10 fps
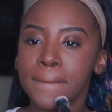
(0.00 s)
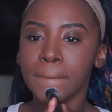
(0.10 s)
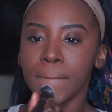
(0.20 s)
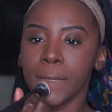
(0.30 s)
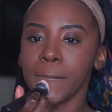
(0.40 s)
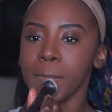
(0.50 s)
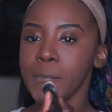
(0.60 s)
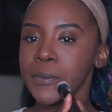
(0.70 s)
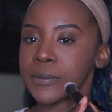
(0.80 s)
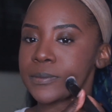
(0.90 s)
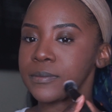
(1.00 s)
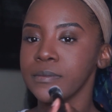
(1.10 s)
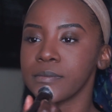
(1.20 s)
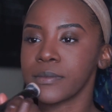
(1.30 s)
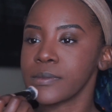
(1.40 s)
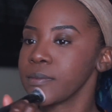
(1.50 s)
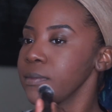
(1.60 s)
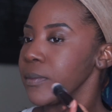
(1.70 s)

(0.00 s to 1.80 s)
Nothing is said.